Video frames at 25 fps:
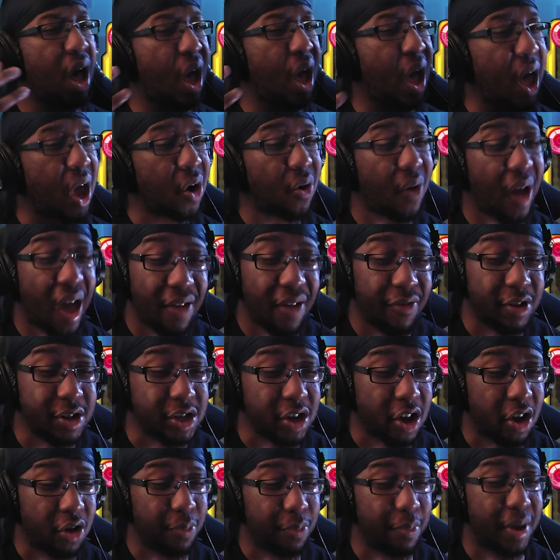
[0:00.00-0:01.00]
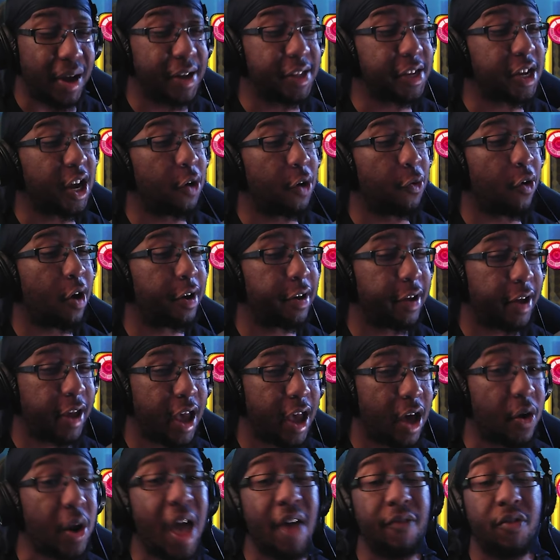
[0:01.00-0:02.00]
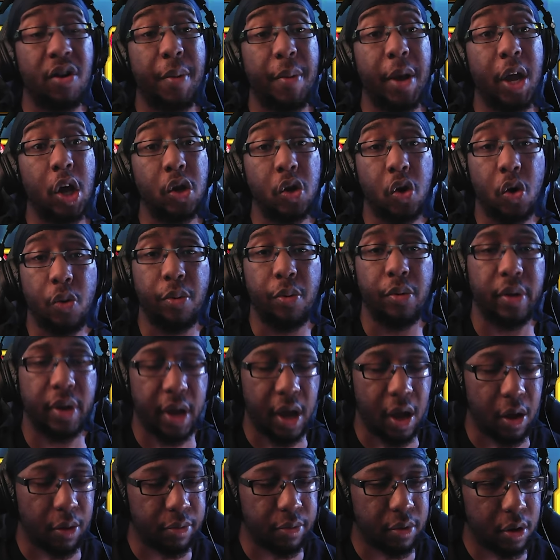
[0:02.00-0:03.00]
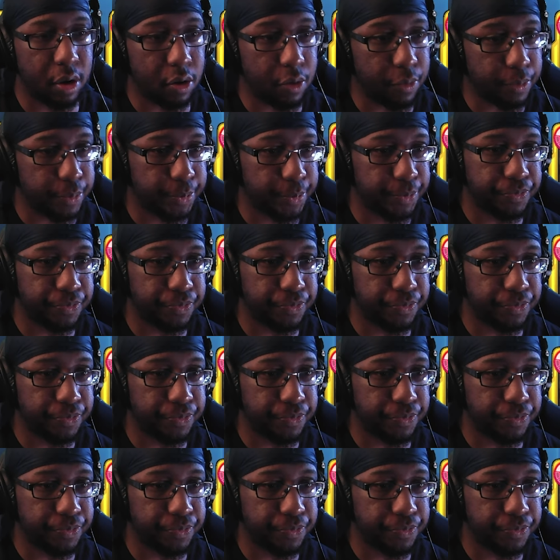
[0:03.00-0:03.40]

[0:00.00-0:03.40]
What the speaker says: I don't have this on my Taiwan account. I have it on my global account, though.